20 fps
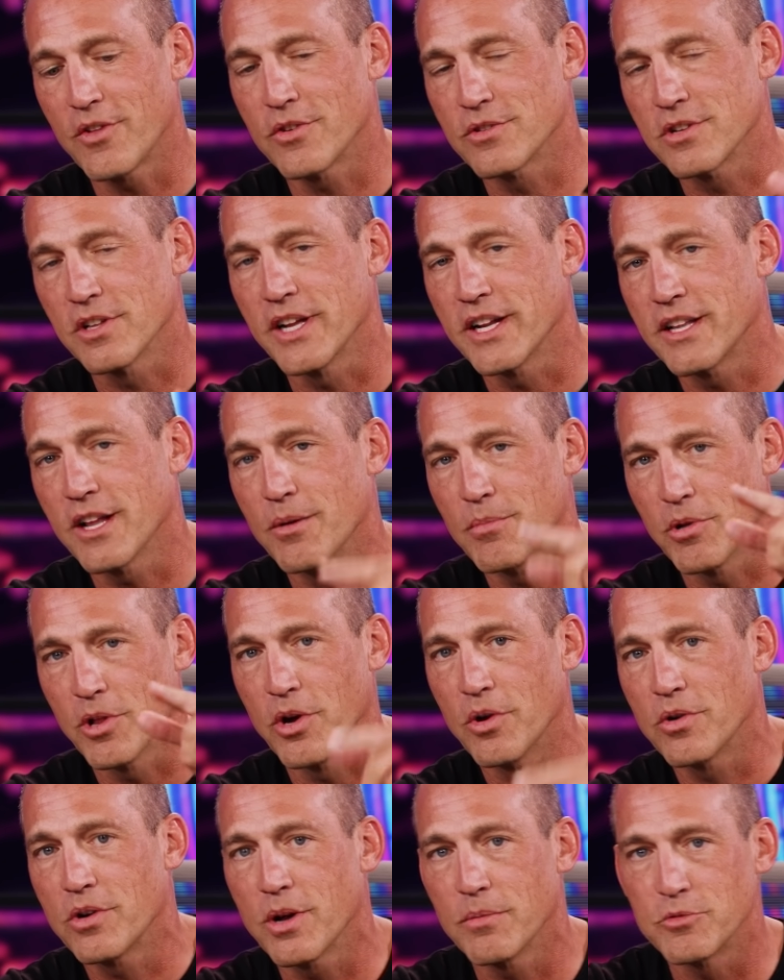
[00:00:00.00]
There's a link down
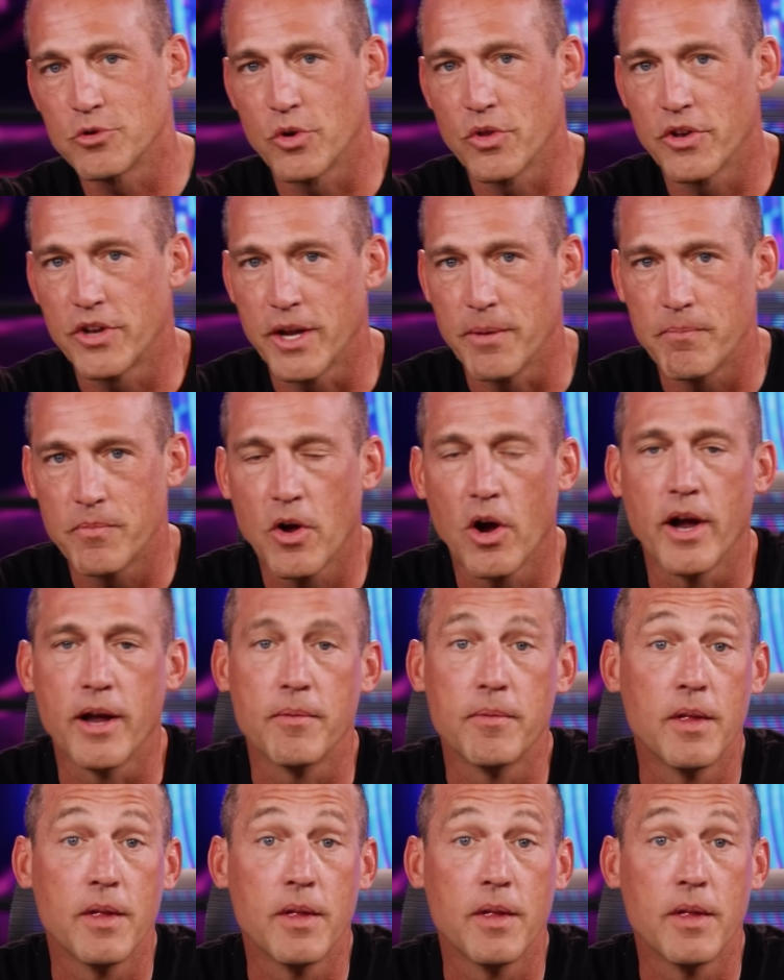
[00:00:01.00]
below. Come join the team. All right,